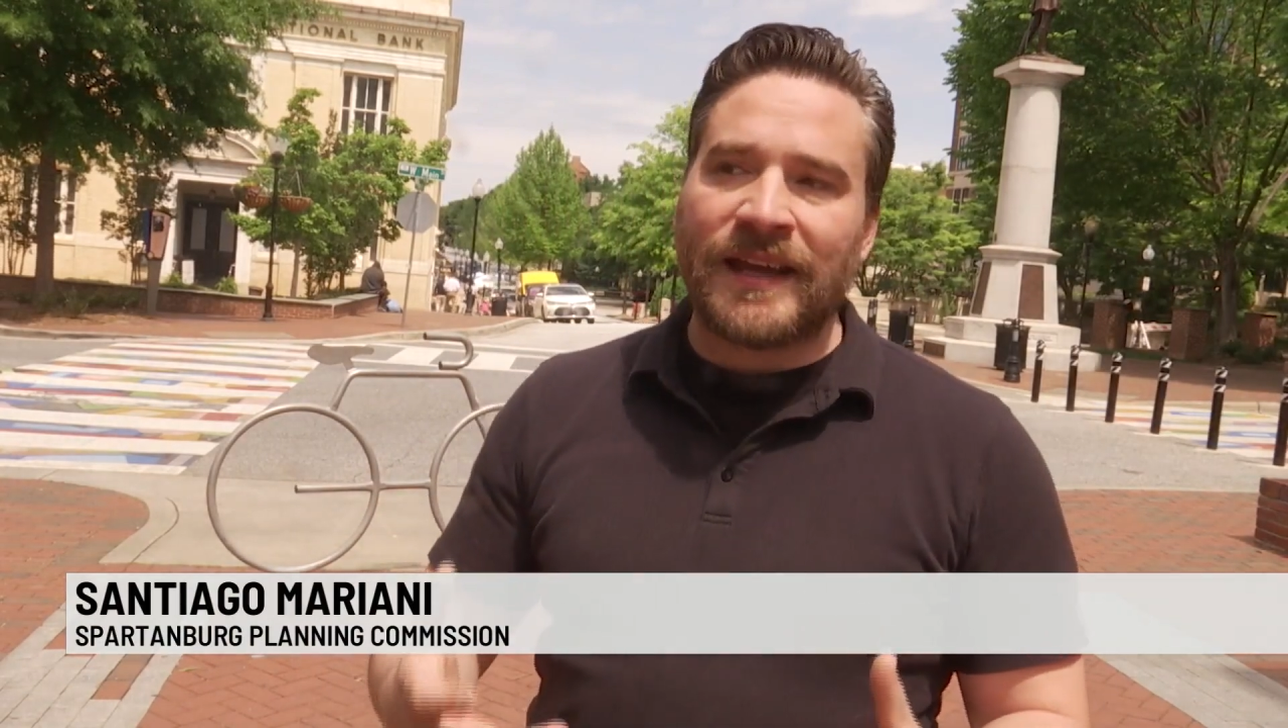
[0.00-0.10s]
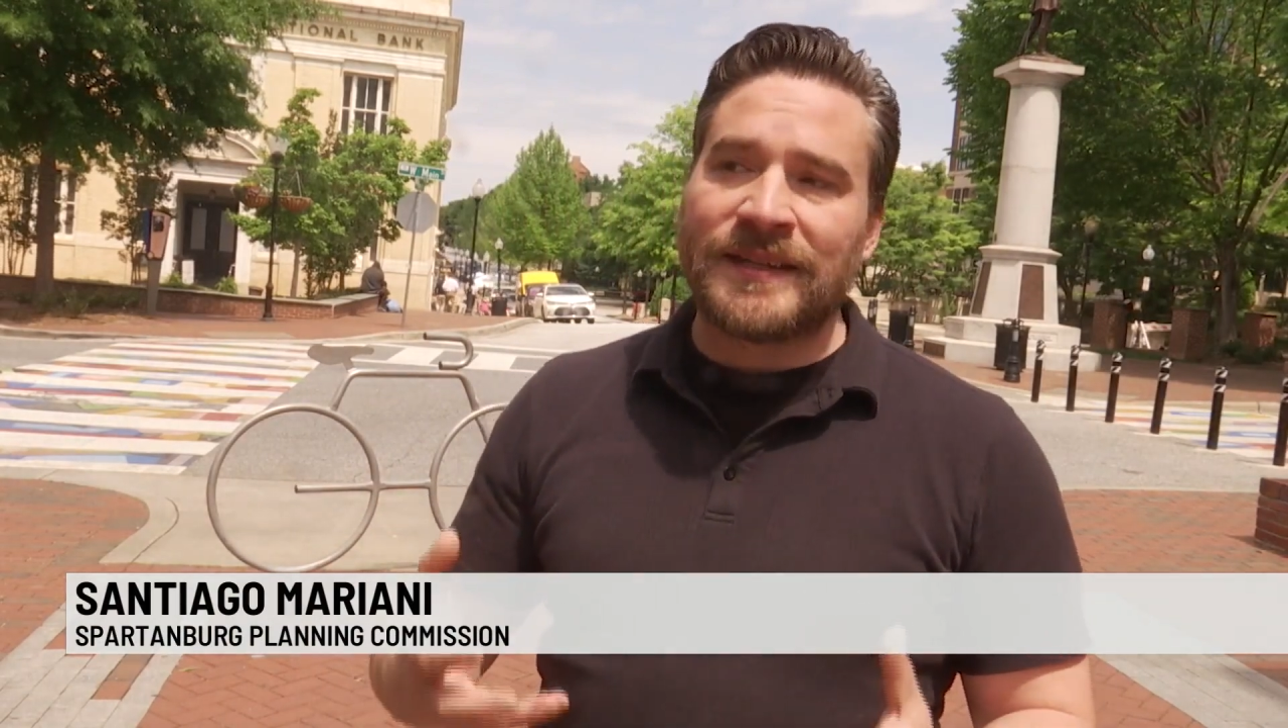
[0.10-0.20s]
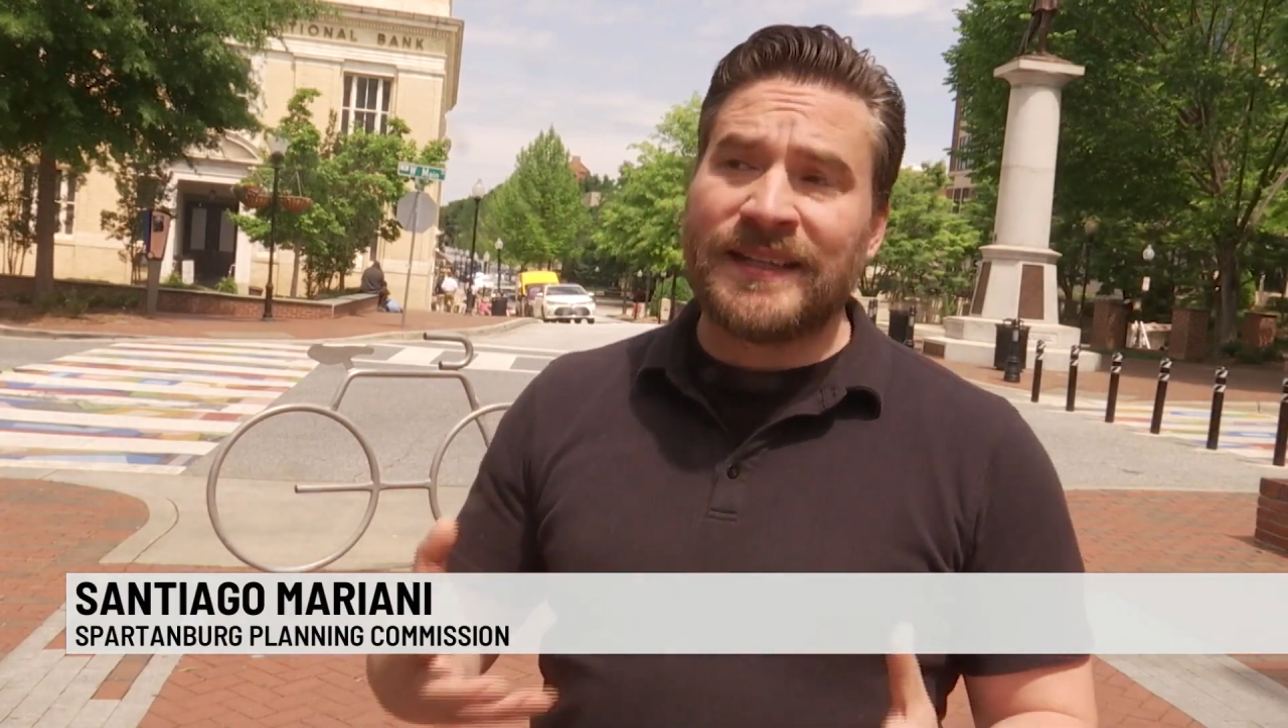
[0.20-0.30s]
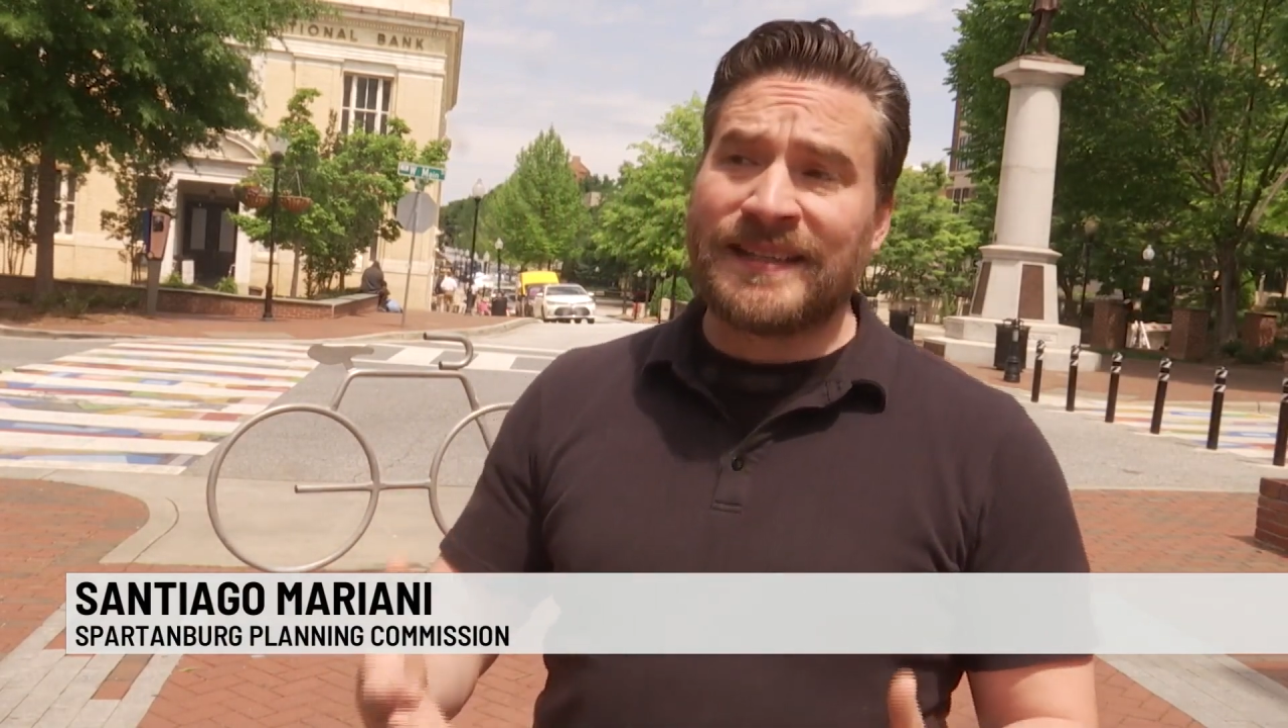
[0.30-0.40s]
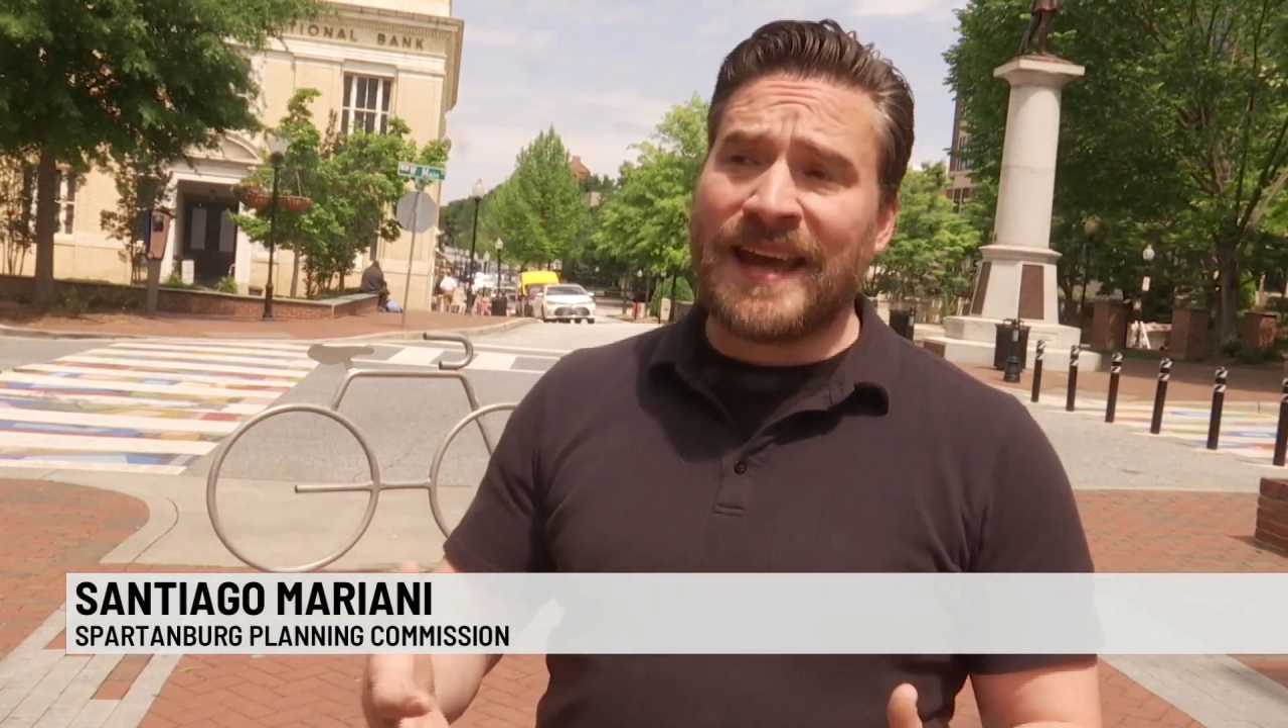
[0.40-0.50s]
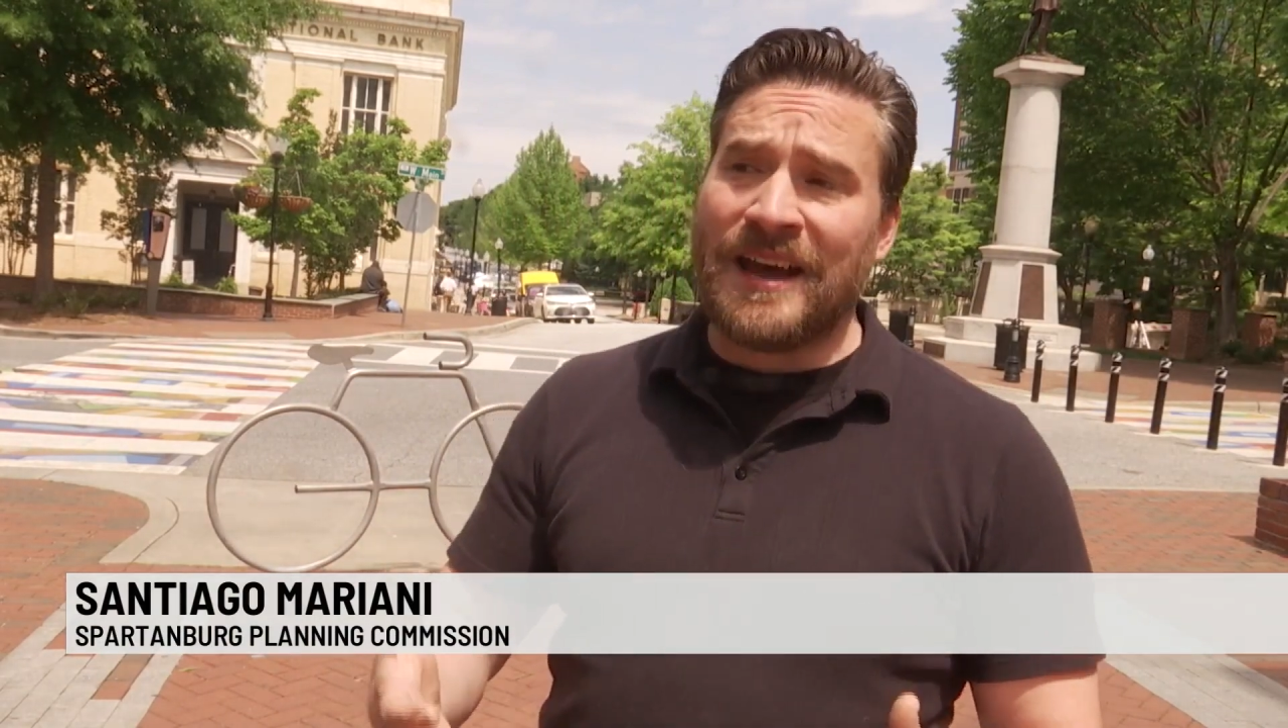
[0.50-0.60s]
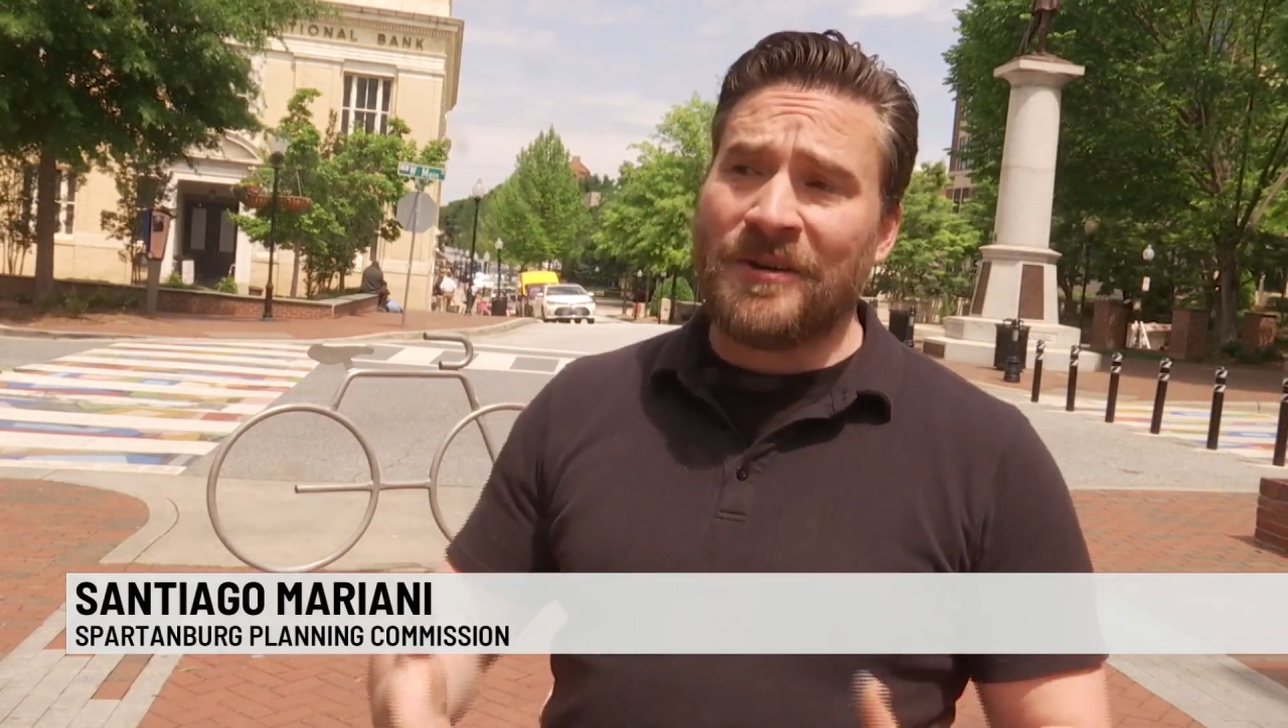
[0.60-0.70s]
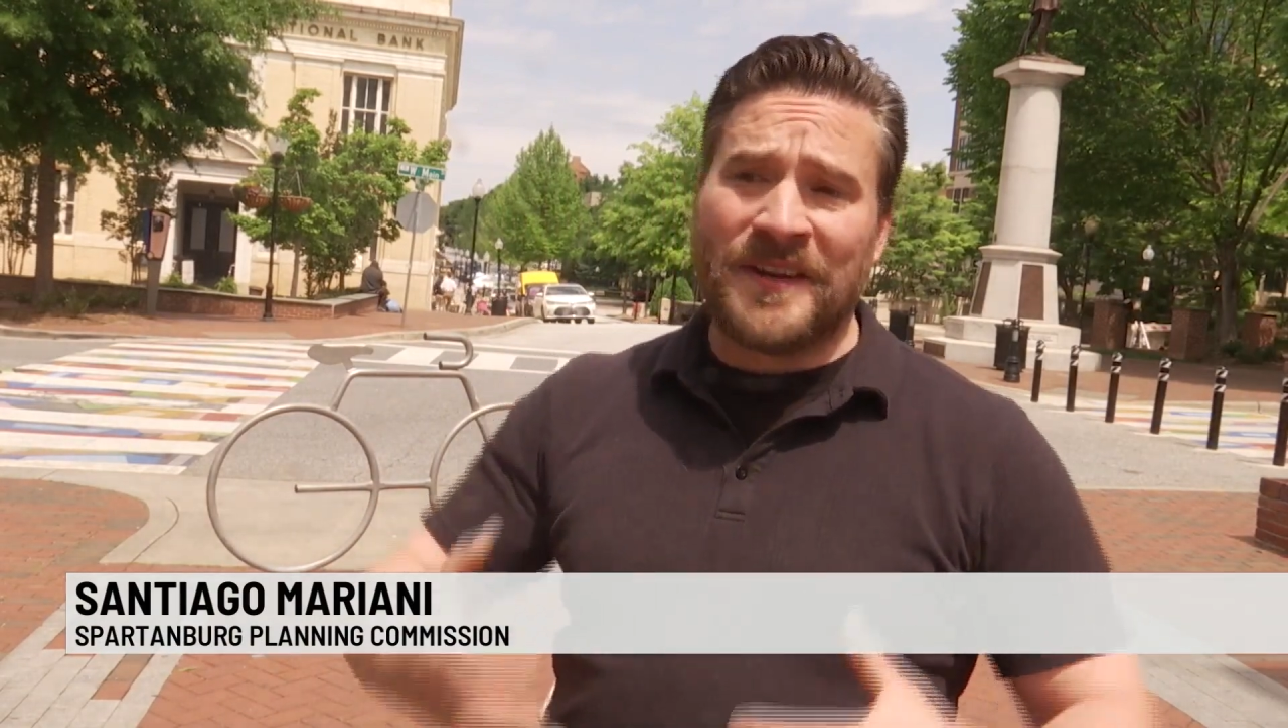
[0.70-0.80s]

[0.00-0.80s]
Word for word: as a town